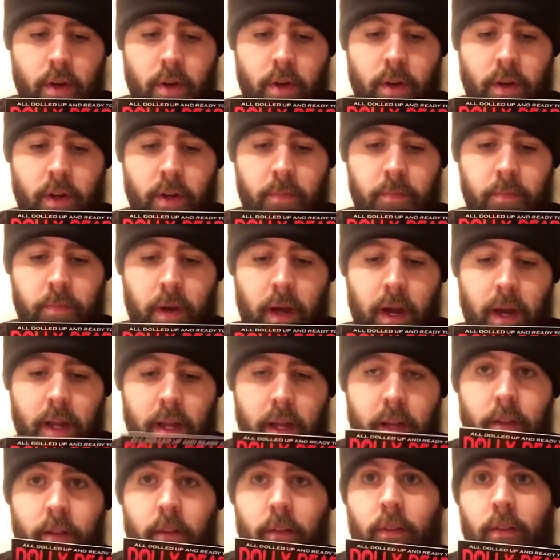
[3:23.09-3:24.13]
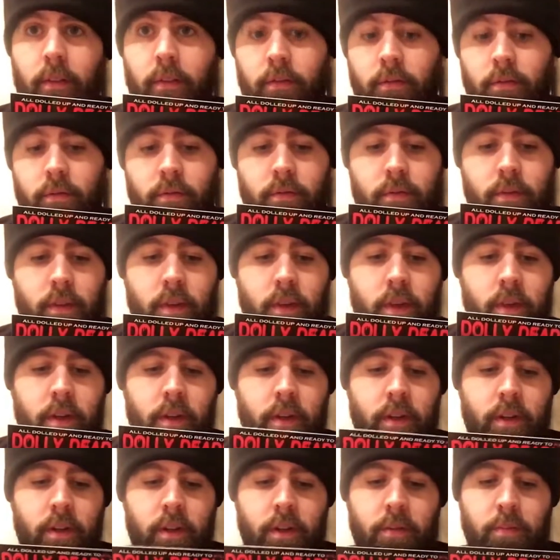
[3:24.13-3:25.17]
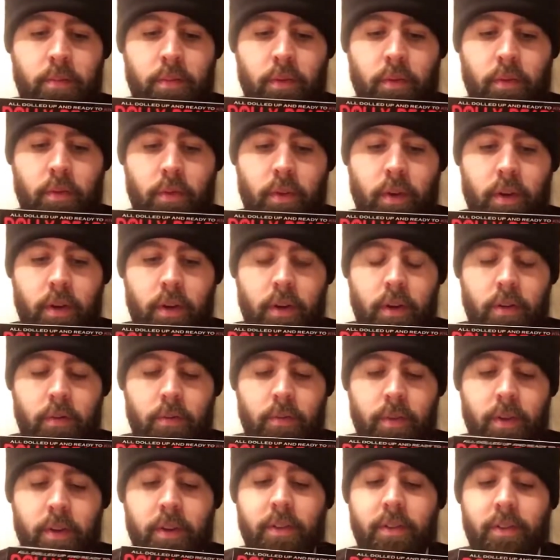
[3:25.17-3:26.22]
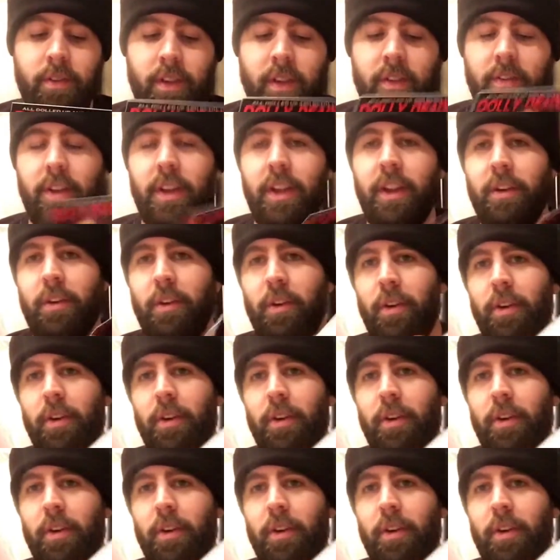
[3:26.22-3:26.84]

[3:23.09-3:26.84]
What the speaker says: or you can buy it on a DVD,